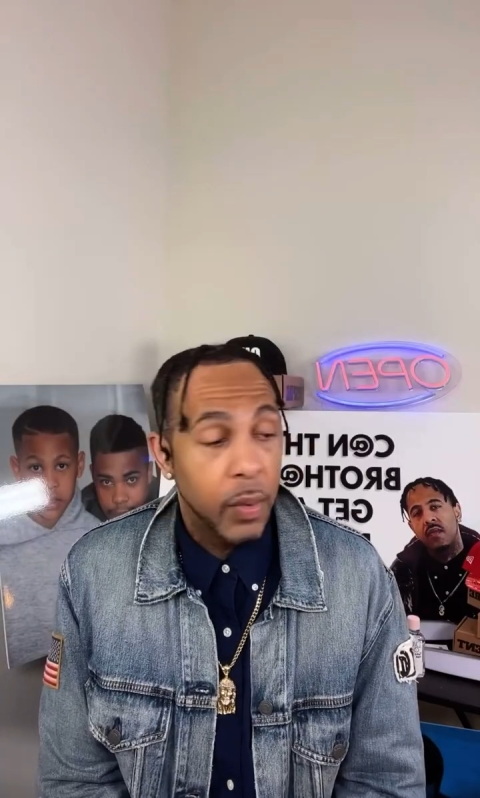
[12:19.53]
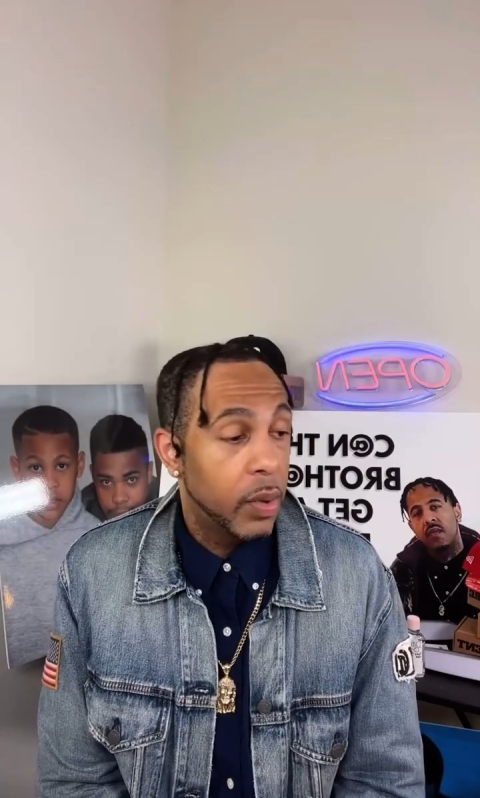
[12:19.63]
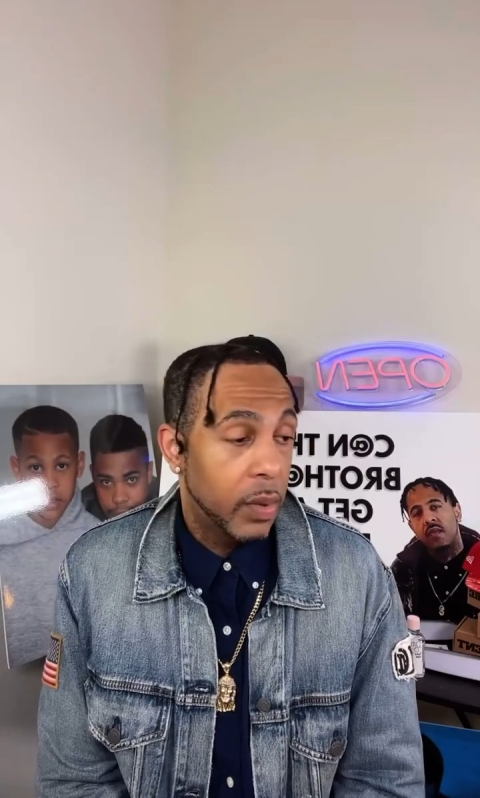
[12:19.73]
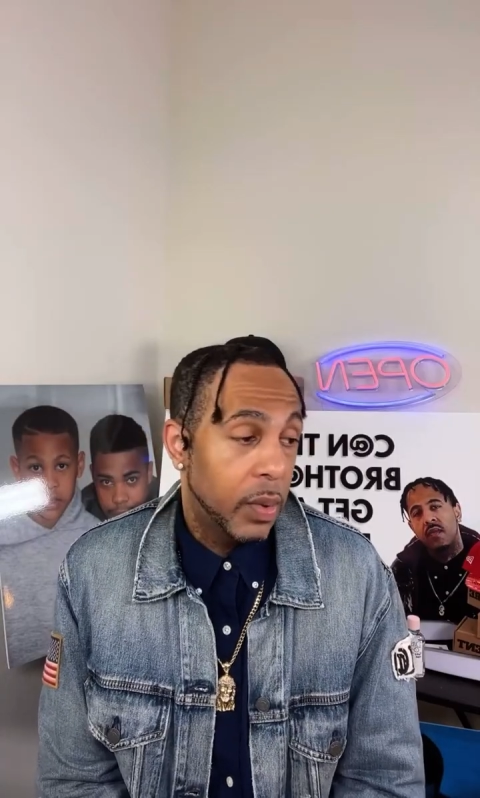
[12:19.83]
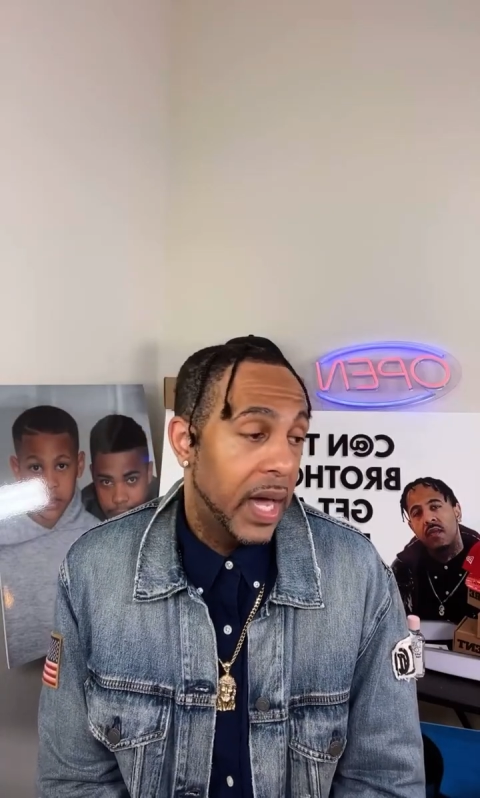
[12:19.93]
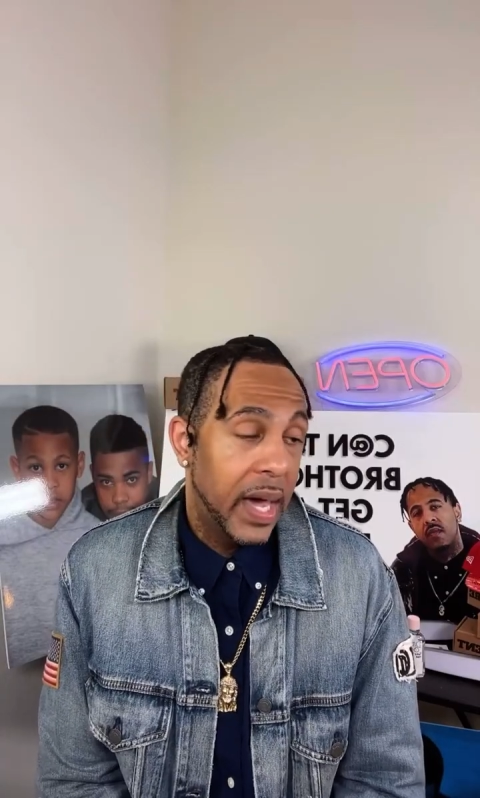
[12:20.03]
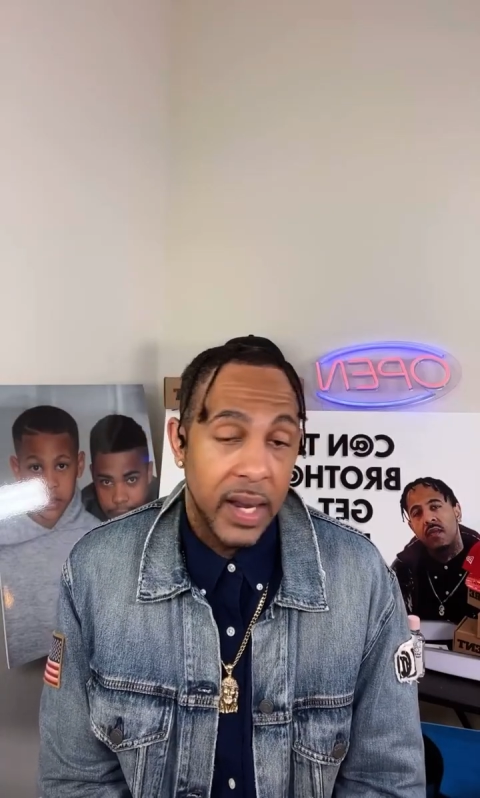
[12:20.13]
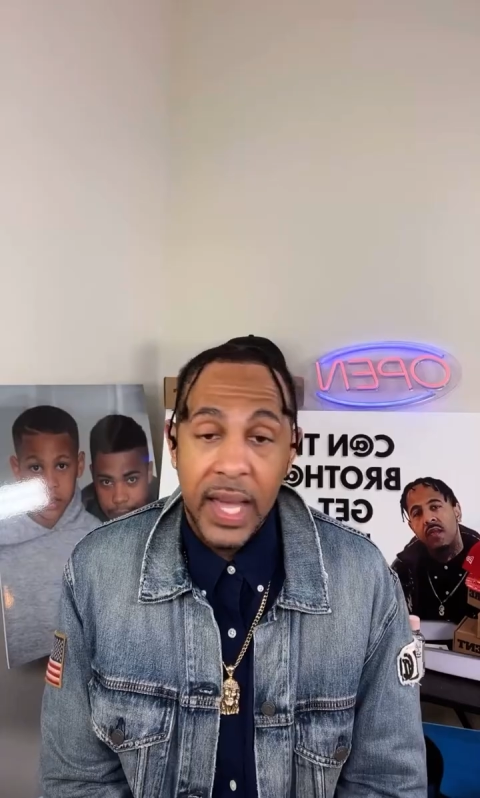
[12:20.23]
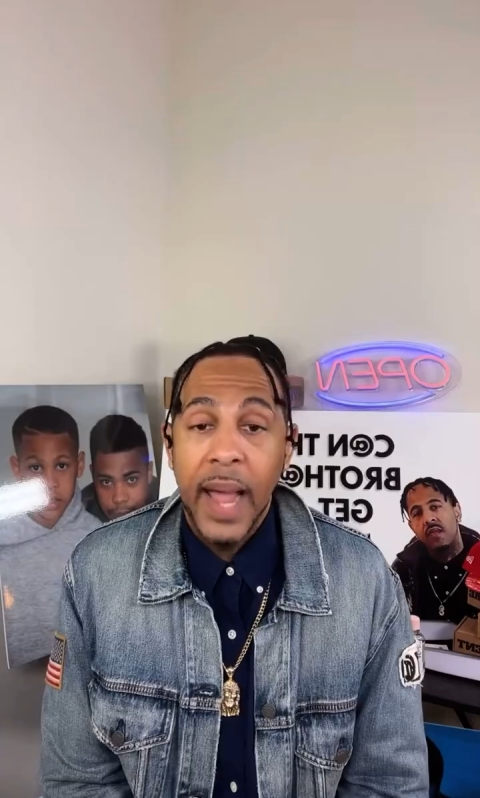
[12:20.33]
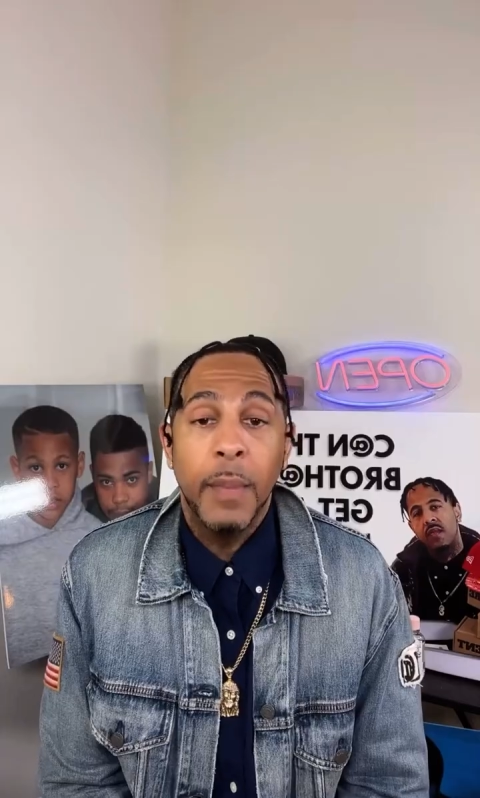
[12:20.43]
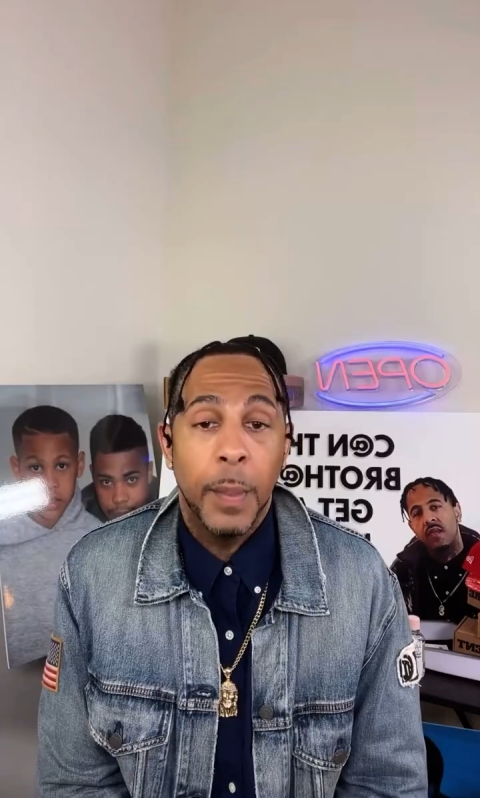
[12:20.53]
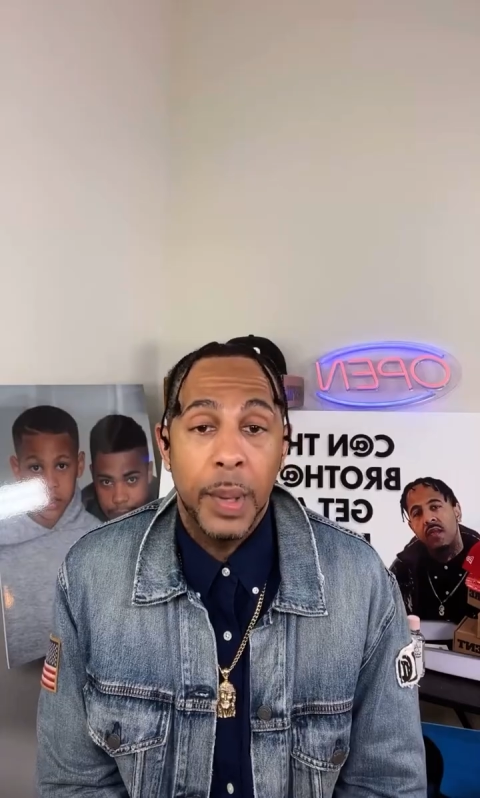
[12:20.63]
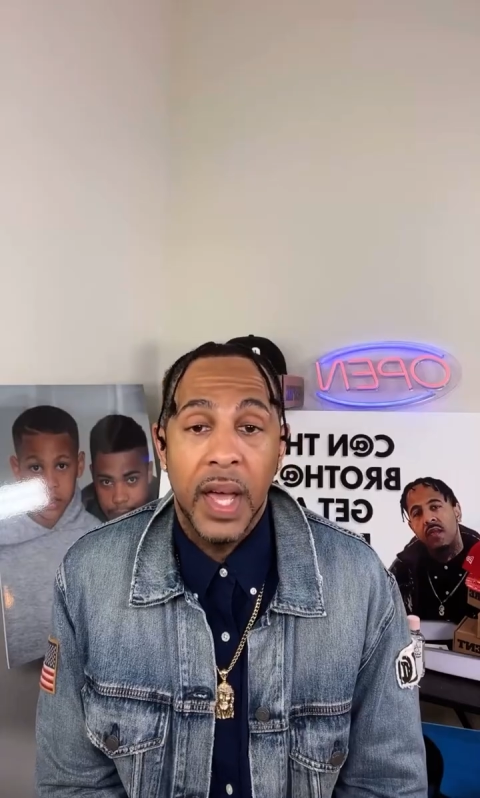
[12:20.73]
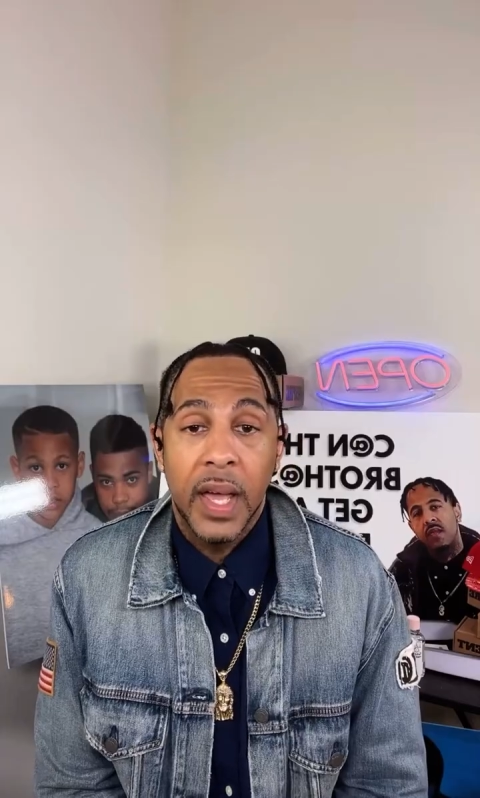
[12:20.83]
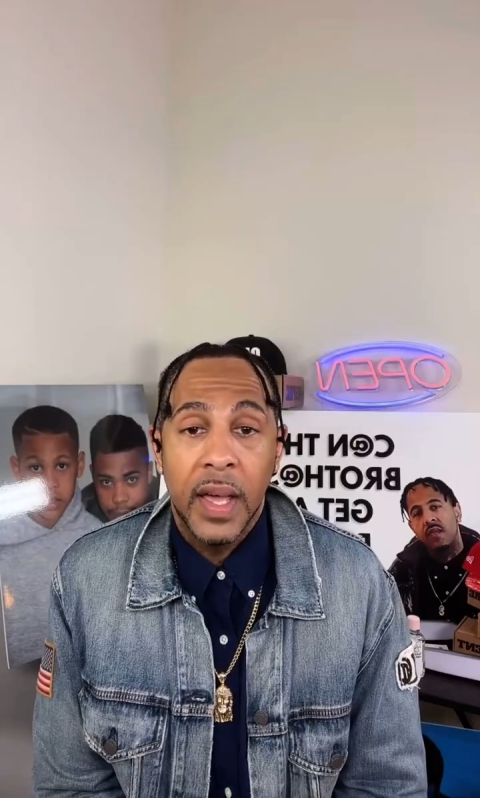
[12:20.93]
We got a game to
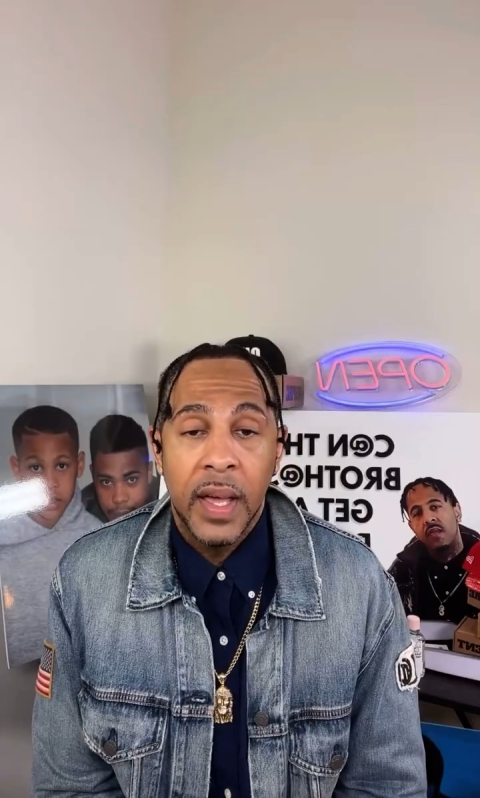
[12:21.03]
play.